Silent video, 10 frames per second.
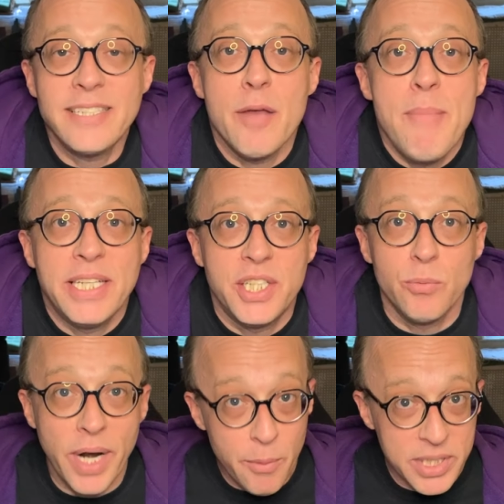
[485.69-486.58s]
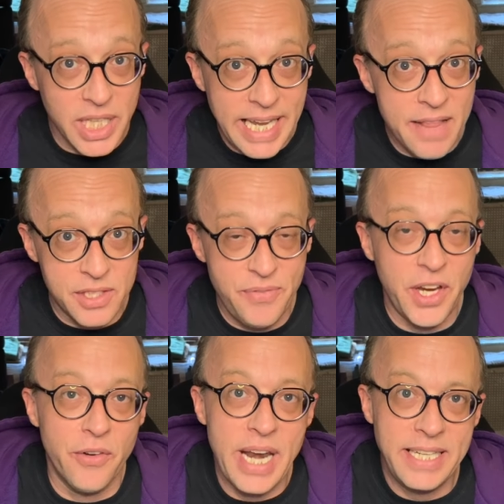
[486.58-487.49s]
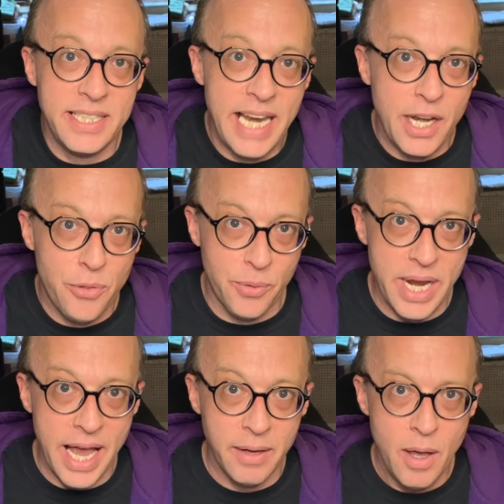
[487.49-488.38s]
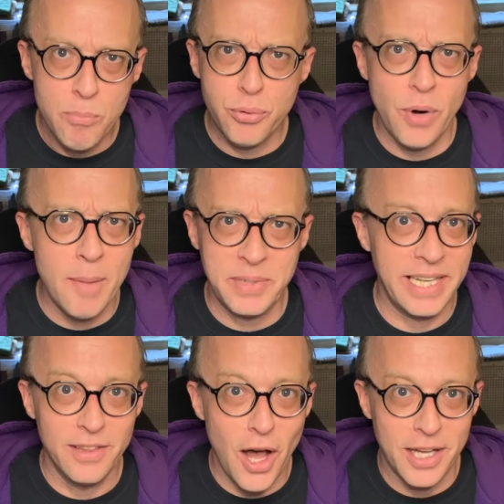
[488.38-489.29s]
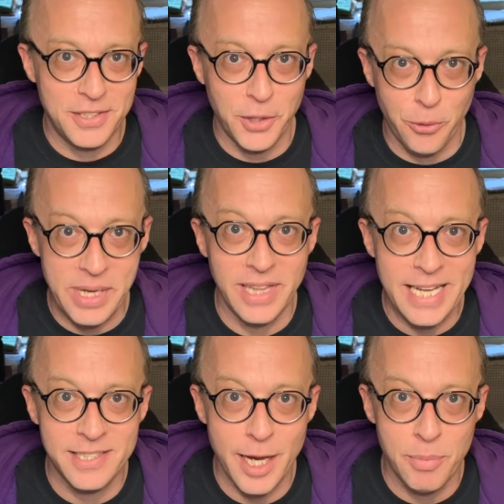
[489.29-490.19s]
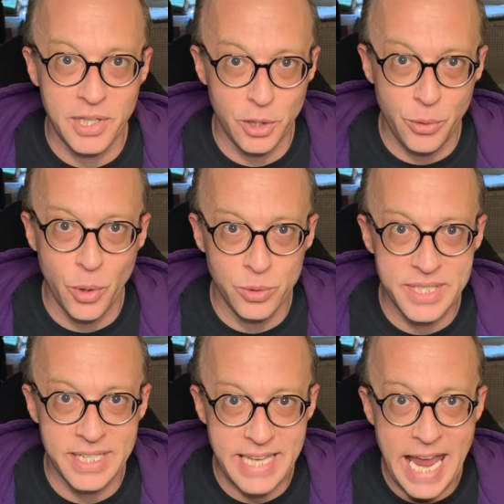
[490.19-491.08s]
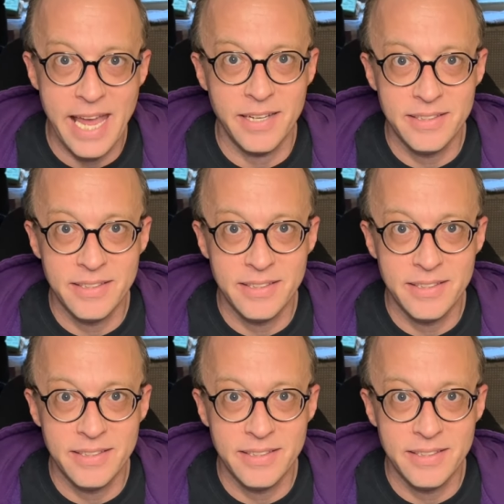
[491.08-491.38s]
I mentioned, when I originally got this figure in 1983, I promptly lost the green lightsaber that Luke holds in his hand.